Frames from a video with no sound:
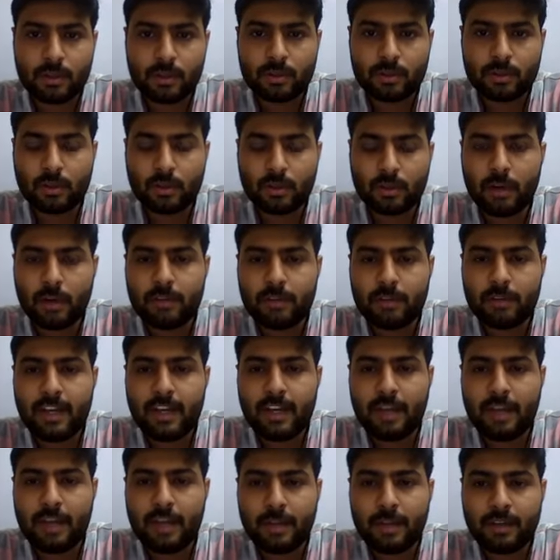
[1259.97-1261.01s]
So what will
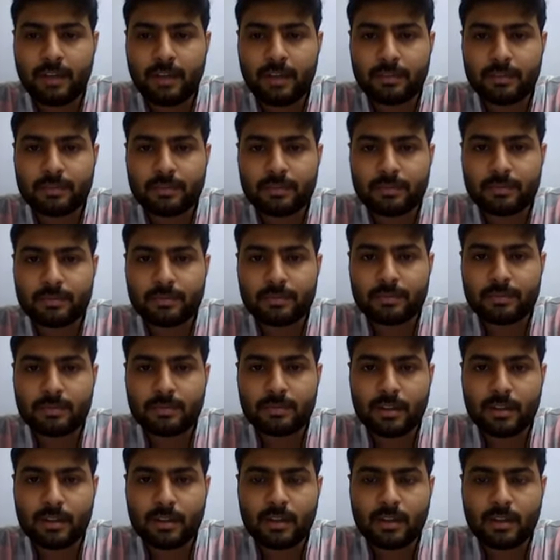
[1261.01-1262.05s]
happen?
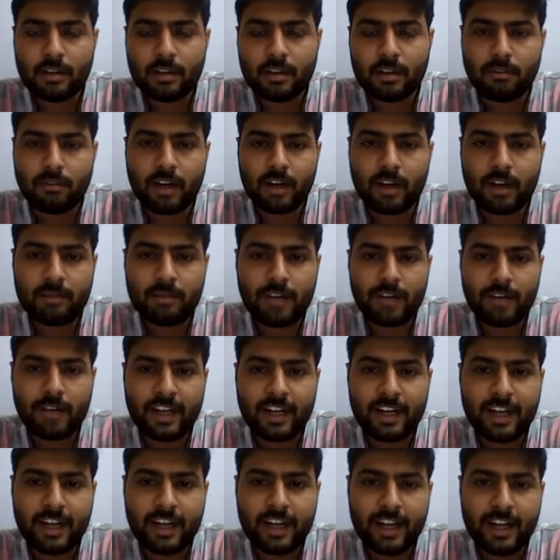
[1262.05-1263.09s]
One
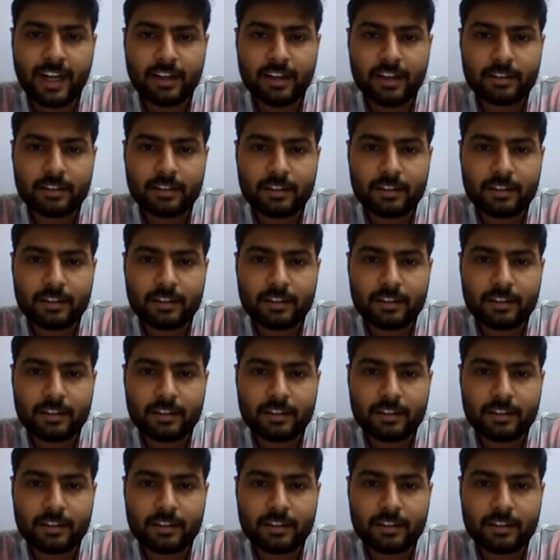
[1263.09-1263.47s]
fine day